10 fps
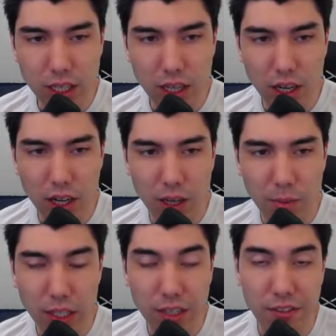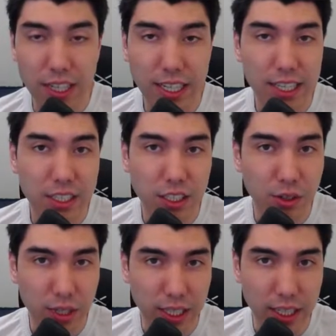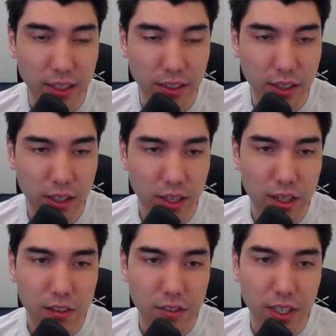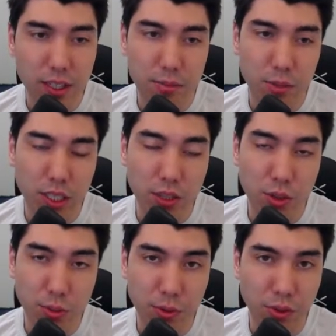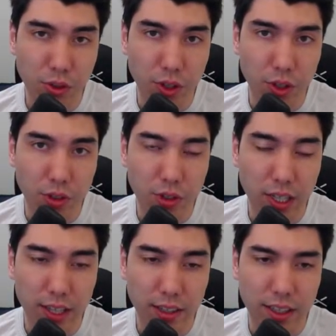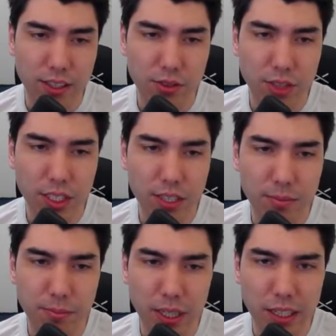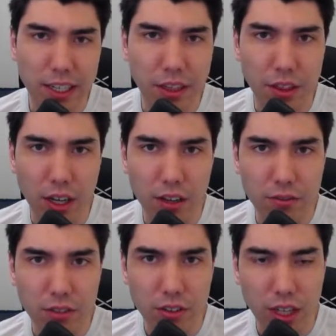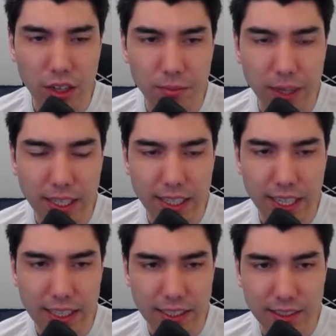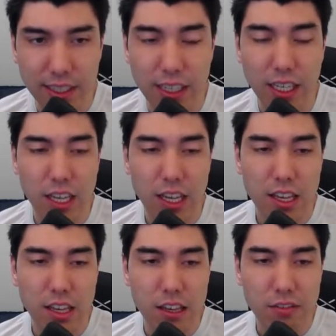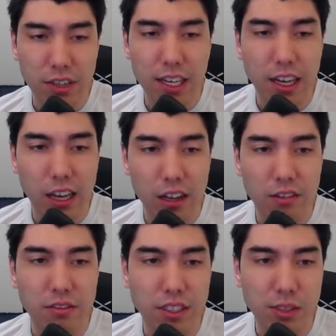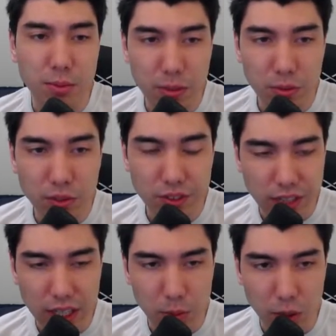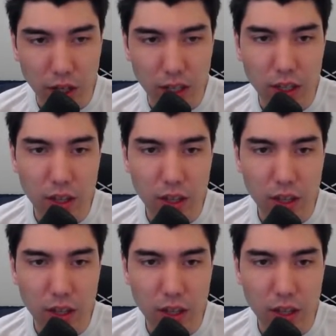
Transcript: But if I got to go again, if I play 2 moves in a row, and that's really my line of thought for a lot of my attacks, is like, if I have as many moves as I want,